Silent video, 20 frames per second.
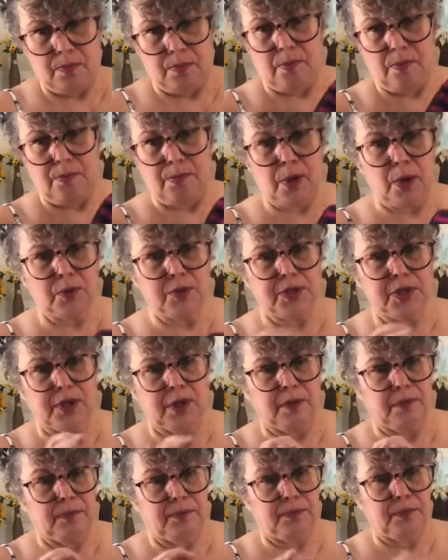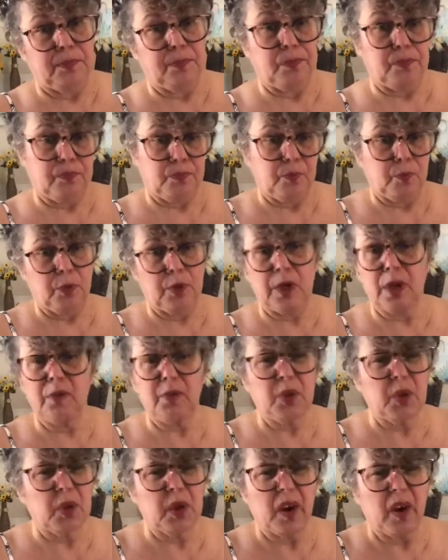bow tail, whatever
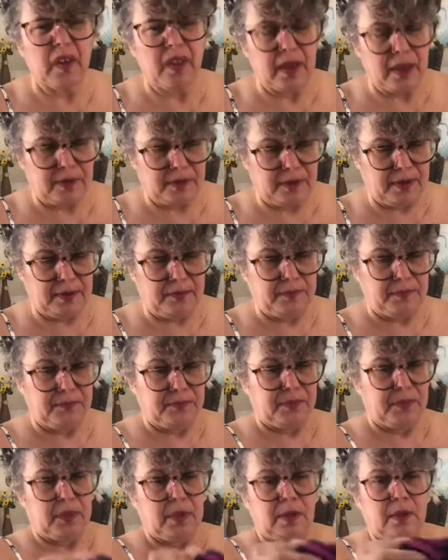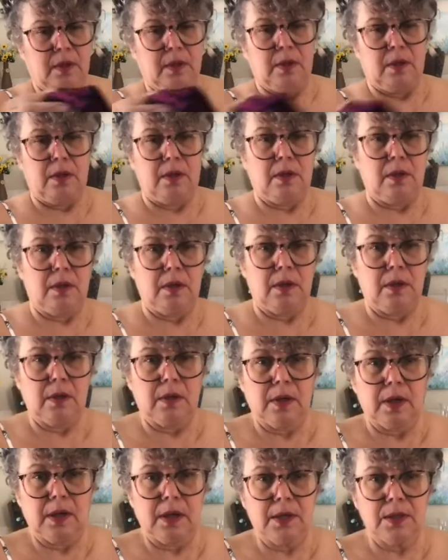you call that thing.
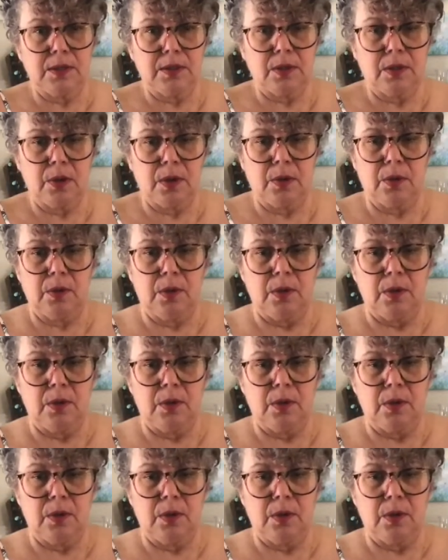Okay, so,